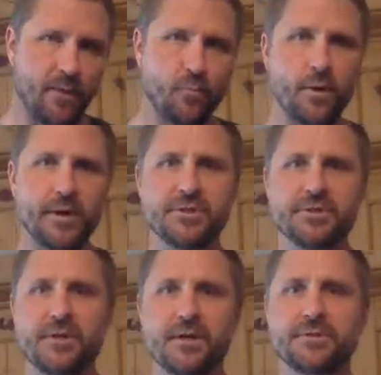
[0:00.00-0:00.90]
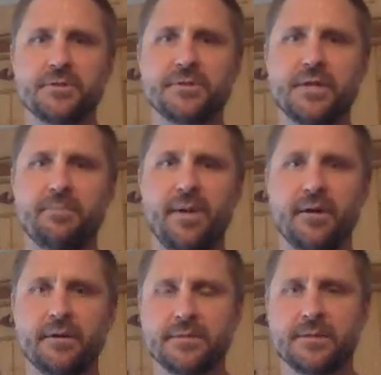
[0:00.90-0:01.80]
Want to just also say,
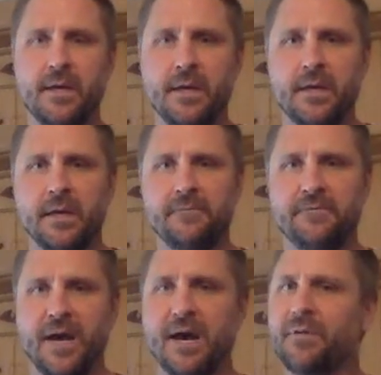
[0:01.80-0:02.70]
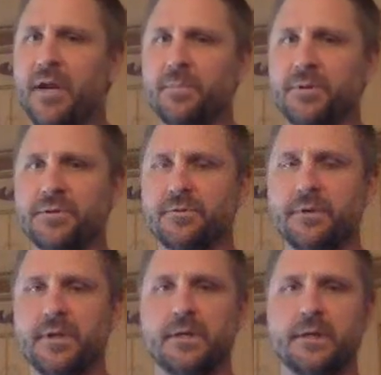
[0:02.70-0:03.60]
parents, if you have an
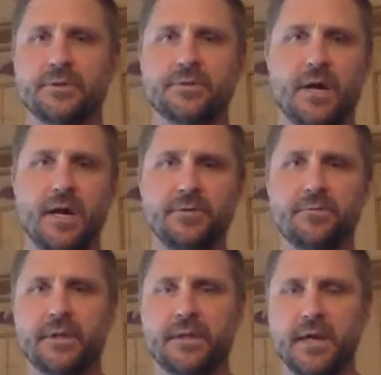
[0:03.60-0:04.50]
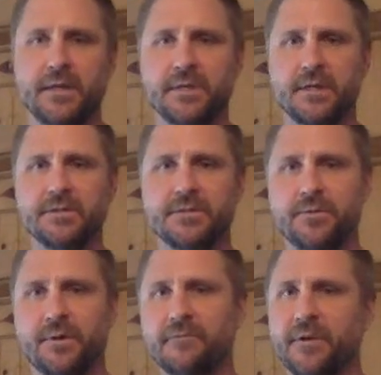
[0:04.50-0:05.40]
opportunity, try to engage
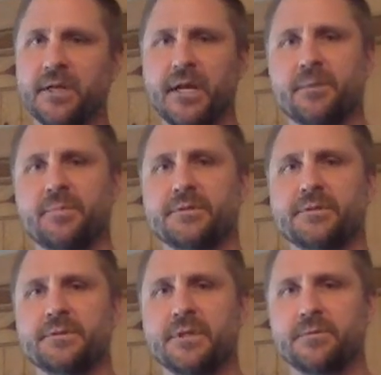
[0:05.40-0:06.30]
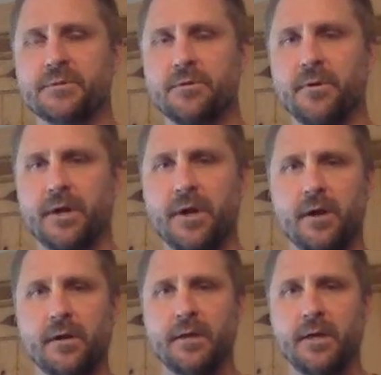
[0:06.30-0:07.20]
into Infinite Campus and see what's going
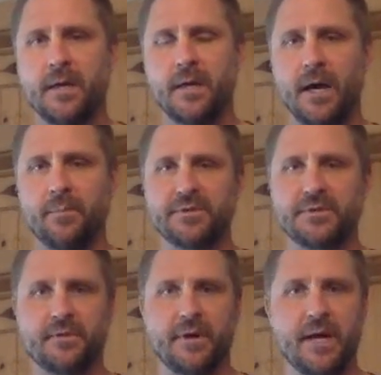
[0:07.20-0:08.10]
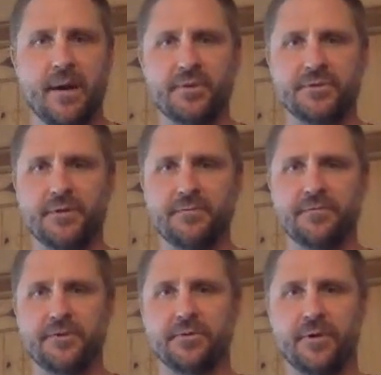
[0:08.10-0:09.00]
on. It's a great opportunity
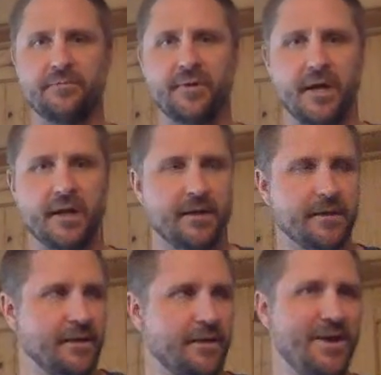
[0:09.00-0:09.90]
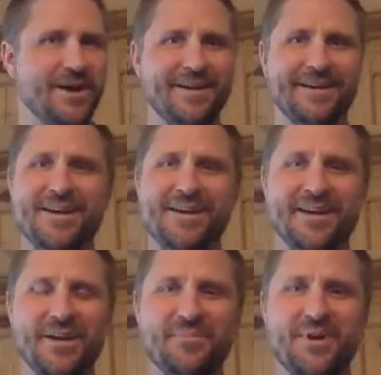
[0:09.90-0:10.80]
for you. I've got an
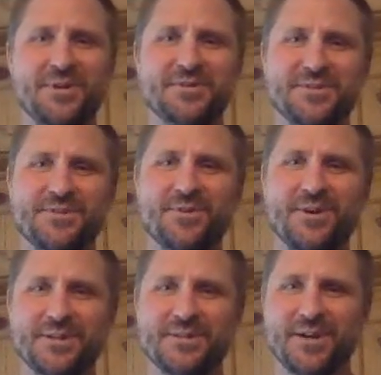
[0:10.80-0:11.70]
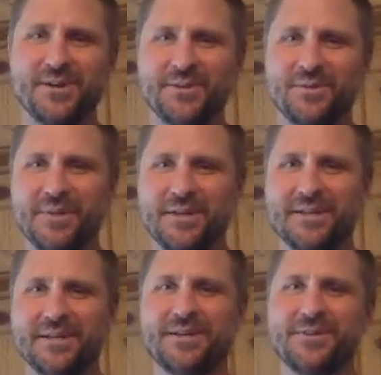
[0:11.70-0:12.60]
embarrassing story to share a little
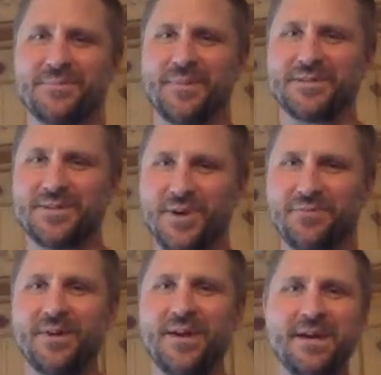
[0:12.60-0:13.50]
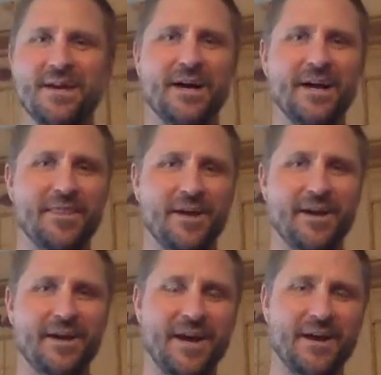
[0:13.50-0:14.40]
bit here myself. I thought
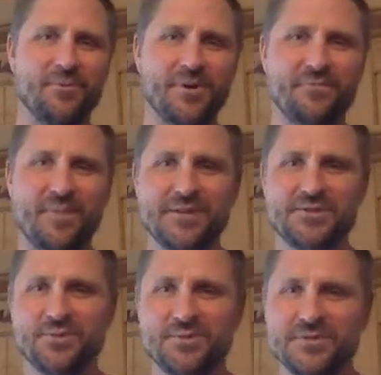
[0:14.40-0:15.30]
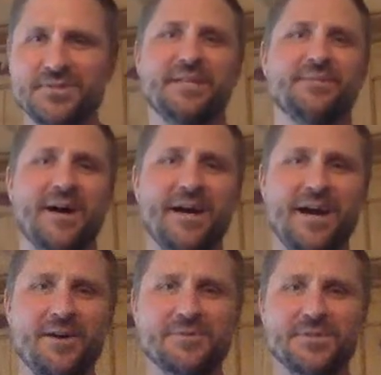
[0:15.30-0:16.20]
I had one of my students in my
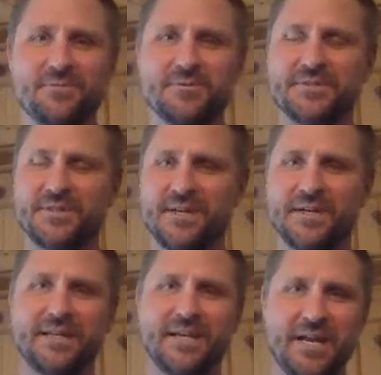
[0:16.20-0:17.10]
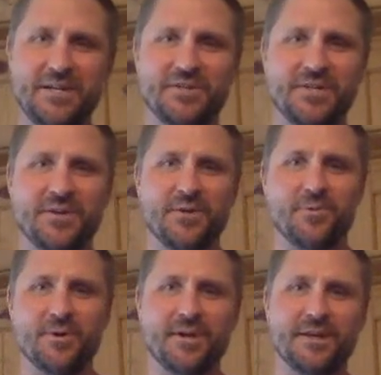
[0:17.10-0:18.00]
house that was engaged in their
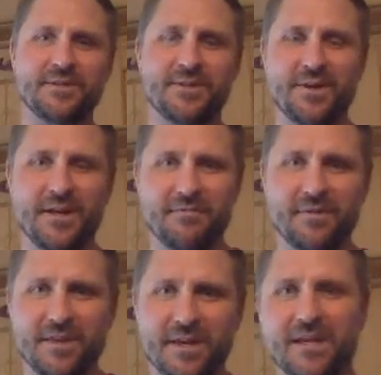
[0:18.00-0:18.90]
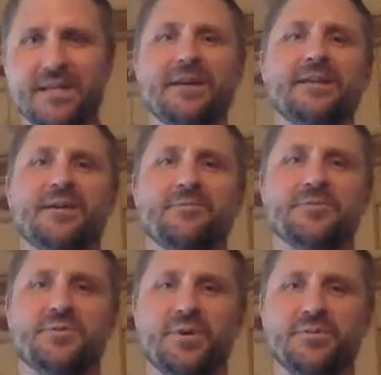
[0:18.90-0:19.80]
work and turning everything in like they were
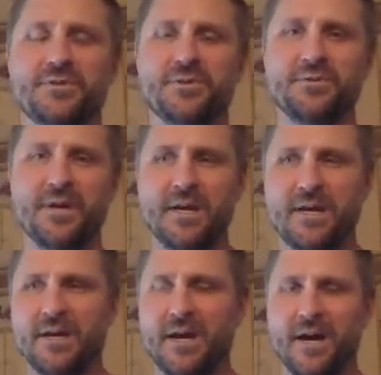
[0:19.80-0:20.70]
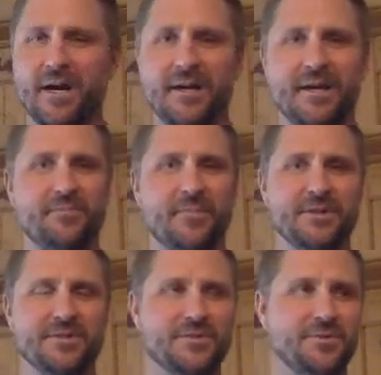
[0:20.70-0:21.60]
supposed to, and
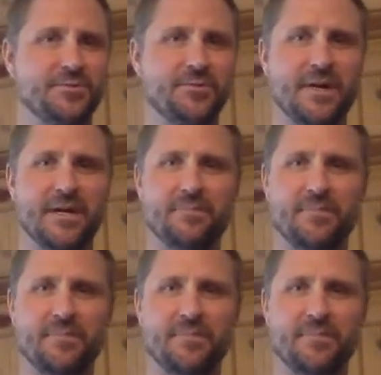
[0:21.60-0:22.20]
much to